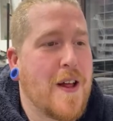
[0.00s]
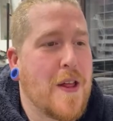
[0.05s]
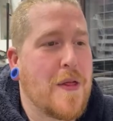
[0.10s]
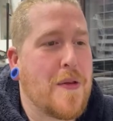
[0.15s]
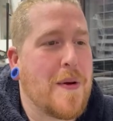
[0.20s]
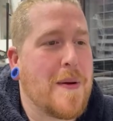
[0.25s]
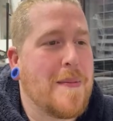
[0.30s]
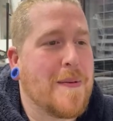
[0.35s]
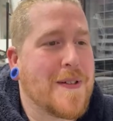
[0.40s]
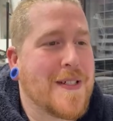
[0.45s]

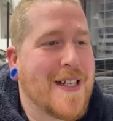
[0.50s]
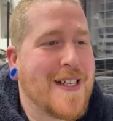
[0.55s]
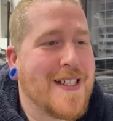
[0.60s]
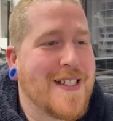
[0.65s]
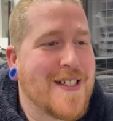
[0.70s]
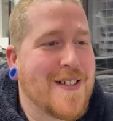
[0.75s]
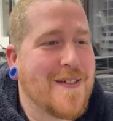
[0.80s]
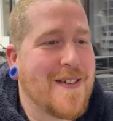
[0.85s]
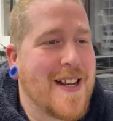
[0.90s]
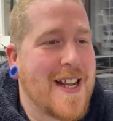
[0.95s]
Three more days
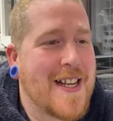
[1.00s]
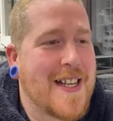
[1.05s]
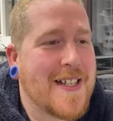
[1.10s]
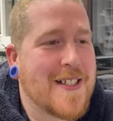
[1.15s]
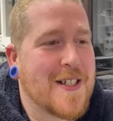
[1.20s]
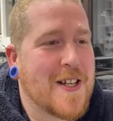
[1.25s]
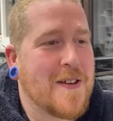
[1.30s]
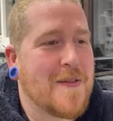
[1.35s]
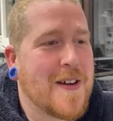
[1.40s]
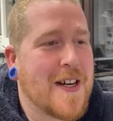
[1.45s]
till Lent is
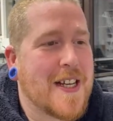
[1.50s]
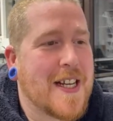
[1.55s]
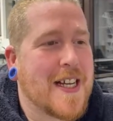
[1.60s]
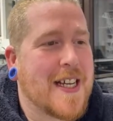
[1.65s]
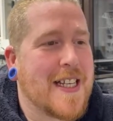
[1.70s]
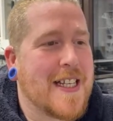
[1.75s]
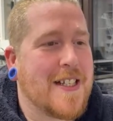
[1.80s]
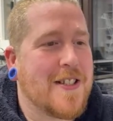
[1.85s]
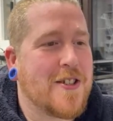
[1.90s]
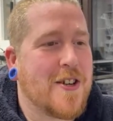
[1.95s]
over and I
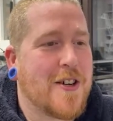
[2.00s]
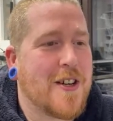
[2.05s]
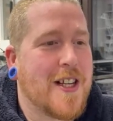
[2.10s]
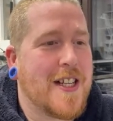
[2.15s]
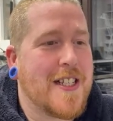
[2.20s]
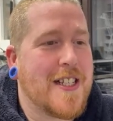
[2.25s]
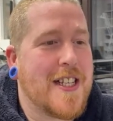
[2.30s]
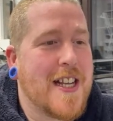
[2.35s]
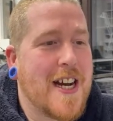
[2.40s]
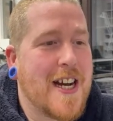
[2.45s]
can eat
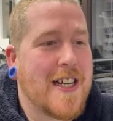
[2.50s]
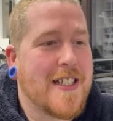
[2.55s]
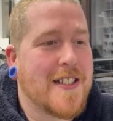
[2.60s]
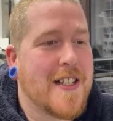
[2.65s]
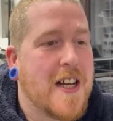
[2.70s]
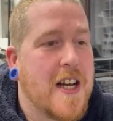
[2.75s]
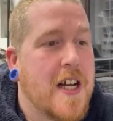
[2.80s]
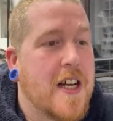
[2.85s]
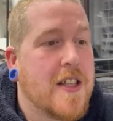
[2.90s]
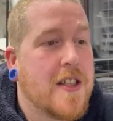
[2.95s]
chocolate. Nice.
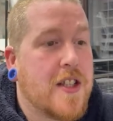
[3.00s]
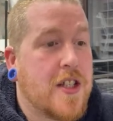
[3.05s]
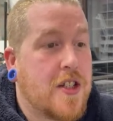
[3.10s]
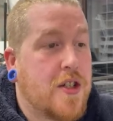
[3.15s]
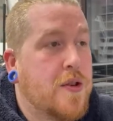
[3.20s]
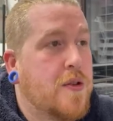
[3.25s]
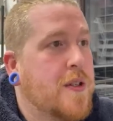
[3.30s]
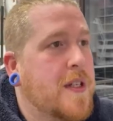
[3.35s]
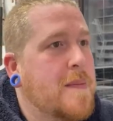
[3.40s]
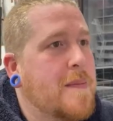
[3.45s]
The
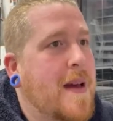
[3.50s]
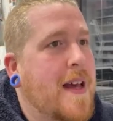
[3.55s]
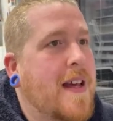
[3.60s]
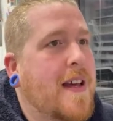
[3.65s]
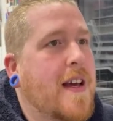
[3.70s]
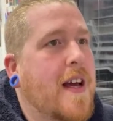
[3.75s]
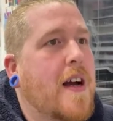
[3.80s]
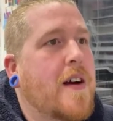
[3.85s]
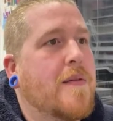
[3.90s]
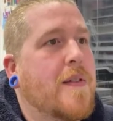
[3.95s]
Geordie
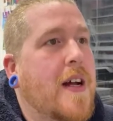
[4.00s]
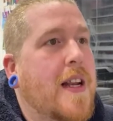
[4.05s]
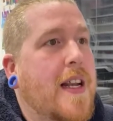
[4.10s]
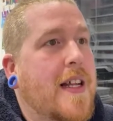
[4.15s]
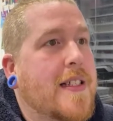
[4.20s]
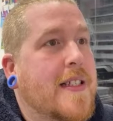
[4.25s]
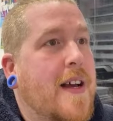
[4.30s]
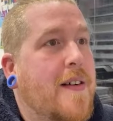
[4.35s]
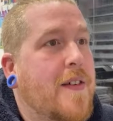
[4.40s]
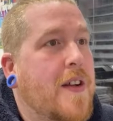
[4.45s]
Maker. Right,
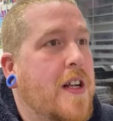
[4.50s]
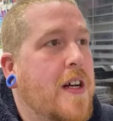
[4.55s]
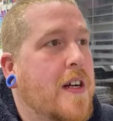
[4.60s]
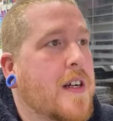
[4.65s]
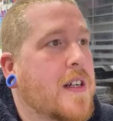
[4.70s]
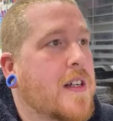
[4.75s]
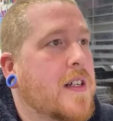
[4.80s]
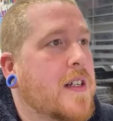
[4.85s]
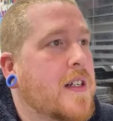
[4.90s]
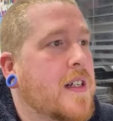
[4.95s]
let's have a
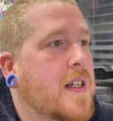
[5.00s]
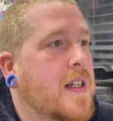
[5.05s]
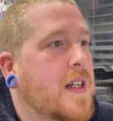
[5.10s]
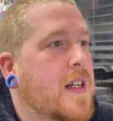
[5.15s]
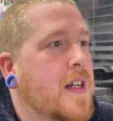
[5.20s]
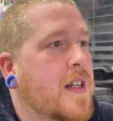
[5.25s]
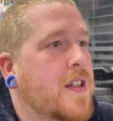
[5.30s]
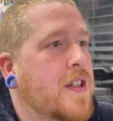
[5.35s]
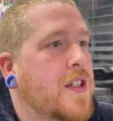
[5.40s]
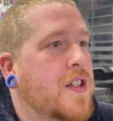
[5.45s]
look.
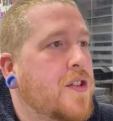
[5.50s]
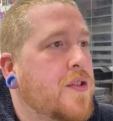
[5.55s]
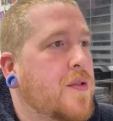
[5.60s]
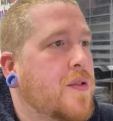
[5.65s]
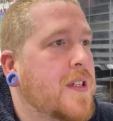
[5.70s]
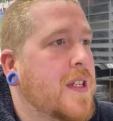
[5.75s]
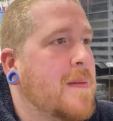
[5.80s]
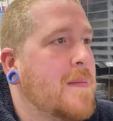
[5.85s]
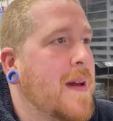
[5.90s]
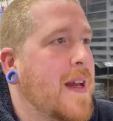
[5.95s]
The
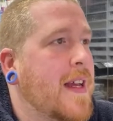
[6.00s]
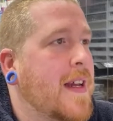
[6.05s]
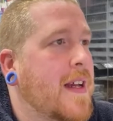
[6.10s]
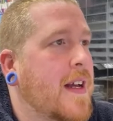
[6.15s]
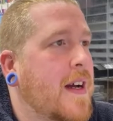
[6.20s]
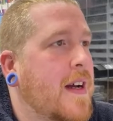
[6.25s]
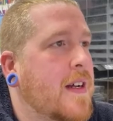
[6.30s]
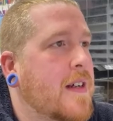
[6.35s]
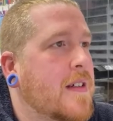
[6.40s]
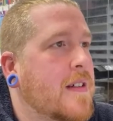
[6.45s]
Geordie
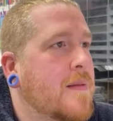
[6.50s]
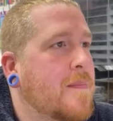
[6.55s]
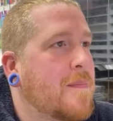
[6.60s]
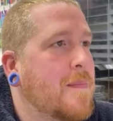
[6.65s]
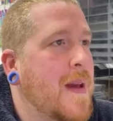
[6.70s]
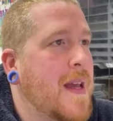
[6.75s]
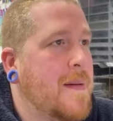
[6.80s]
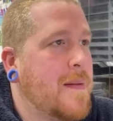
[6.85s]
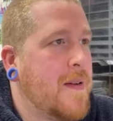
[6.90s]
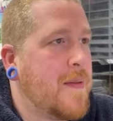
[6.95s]
Maker.
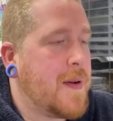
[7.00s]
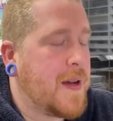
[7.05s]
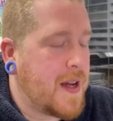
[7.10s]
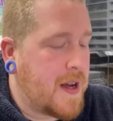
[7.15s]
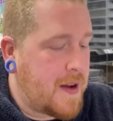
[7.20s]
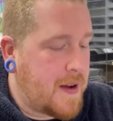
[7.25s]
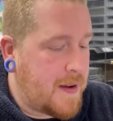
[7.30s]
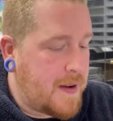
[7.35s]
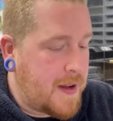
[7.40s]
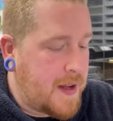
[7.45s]
Maybe if we
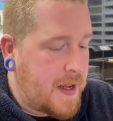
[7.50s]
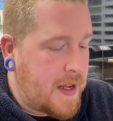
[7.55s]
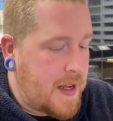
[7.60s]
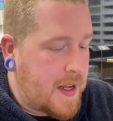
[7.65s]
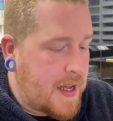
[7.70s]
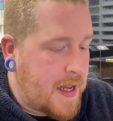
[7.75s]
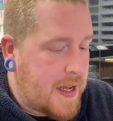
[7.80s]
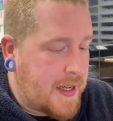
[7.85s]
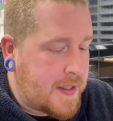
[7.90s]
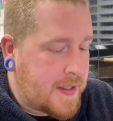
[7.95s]
go
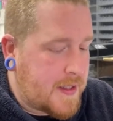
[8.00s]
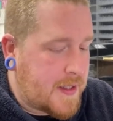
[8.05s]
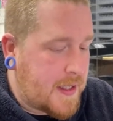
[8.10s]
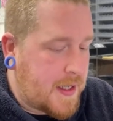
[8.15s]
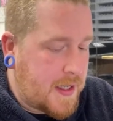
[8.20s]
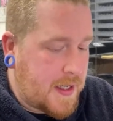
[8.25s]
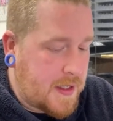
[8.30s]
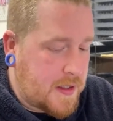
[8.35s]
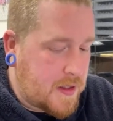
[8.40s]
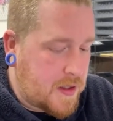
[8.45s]

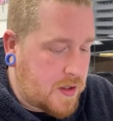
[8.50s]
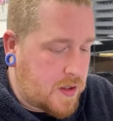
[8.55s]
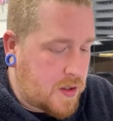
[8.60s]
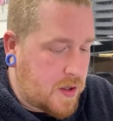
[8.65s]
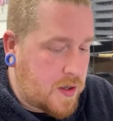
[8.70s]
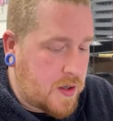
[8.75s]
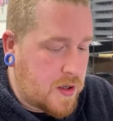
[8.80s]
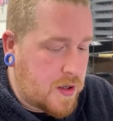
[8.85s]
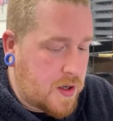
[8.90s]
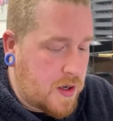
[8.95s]

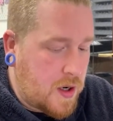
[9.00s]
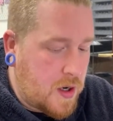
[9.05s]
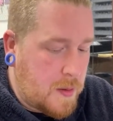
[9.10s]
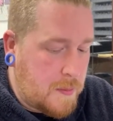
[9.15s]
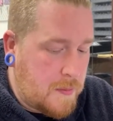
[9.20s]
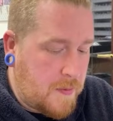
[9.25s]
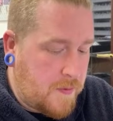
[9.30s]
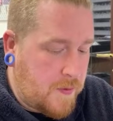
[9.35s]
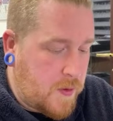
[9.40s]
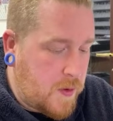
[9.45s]

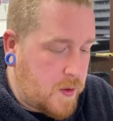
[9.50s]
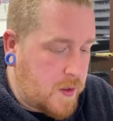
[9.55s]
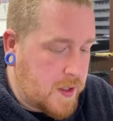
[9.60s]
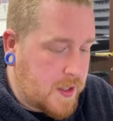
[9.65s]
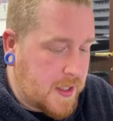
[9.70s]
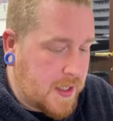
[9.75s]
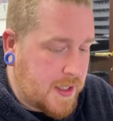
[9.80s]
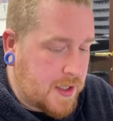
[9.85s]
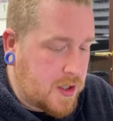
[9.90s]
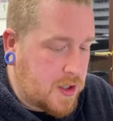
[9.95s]
etsy.com forward
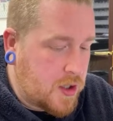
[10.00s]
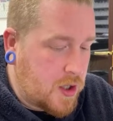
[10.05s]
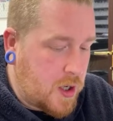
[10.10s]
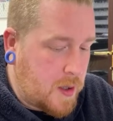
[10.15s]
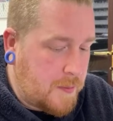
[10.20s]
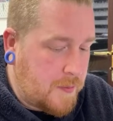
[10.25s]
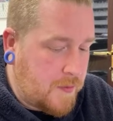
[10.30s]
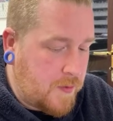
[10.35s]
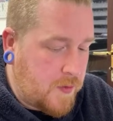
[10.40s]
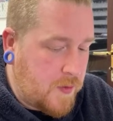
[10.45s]
slash
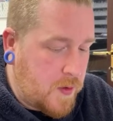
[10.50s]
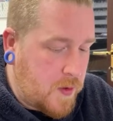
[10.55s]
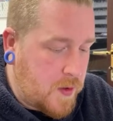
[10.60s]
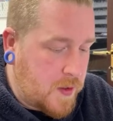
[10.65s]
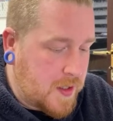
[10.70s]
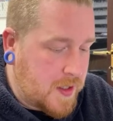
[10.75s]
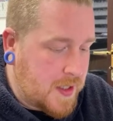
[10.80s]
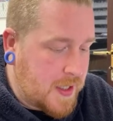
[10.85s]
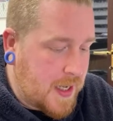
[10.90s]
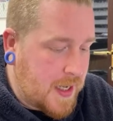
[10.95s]
shop
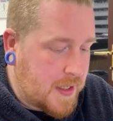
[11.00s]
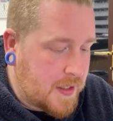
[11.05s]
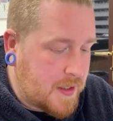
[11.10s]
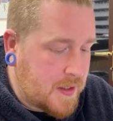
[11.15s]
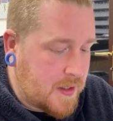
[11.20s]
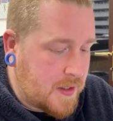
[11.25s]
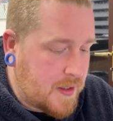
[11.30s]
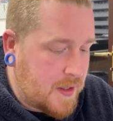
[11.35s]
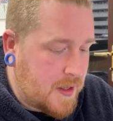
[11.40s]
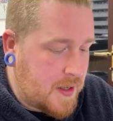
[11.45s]
forward slash
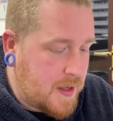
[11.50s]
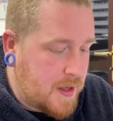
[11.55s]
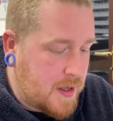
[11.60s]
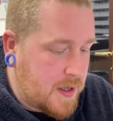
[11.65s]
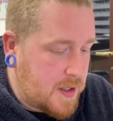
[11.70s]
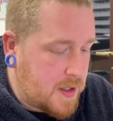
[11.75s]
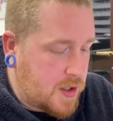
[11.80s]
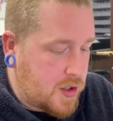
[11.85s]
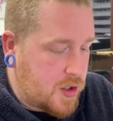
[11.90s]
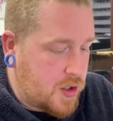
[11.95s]

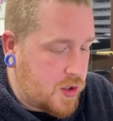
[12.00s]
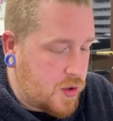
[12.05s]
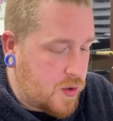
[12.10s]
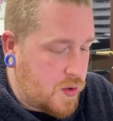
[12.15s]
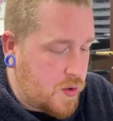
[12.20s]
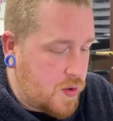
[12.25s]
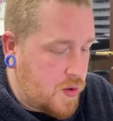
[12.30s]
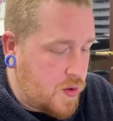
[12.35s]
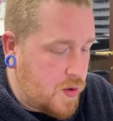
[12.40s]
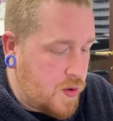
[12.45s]
the
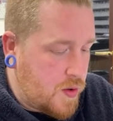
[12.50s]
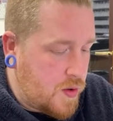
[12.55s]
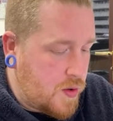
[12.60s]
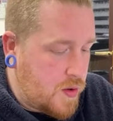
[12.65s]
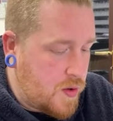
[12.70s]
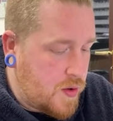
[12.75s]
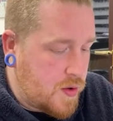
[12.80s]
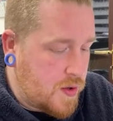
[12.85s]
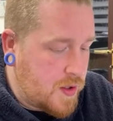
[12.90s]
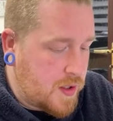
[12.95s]

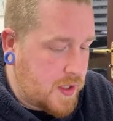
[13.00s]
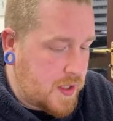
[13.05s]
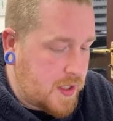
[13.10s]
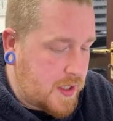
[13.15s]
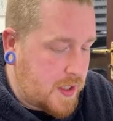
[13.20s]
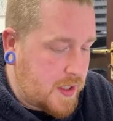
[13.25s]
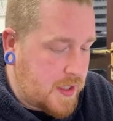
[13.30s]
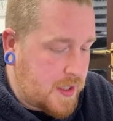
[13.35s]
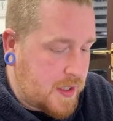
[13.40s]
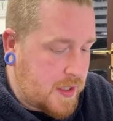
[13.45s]
Geordie
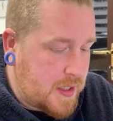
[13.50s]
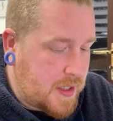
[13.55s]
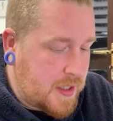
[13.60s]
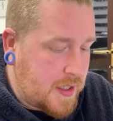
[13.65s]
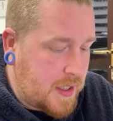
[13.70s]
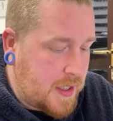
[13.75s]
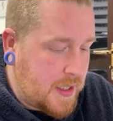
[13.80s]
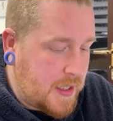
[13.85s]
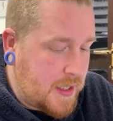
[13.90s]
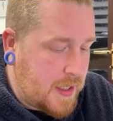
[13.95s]

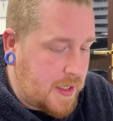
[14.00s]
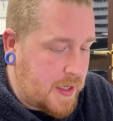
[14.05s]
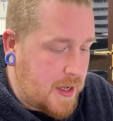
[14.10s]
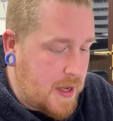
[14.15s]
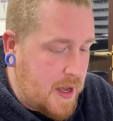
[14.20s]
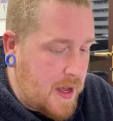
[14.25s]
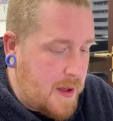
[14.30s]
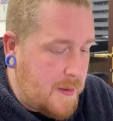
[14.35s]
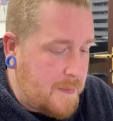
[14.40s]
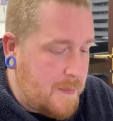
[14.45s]

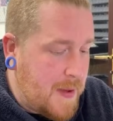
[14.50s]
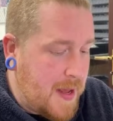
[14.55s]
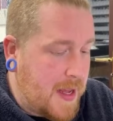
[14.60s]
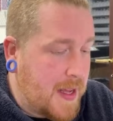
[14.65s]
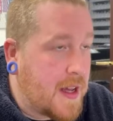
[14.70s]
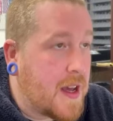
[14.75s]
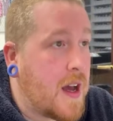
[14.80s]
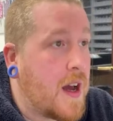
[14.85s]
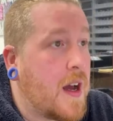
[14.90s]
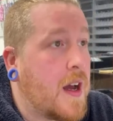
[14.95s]

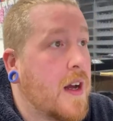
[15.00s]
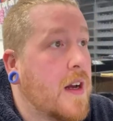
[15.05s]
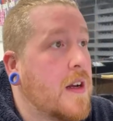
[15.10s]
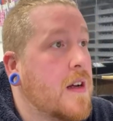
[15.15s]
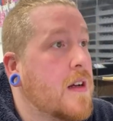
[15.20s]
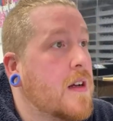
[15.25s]
Maker.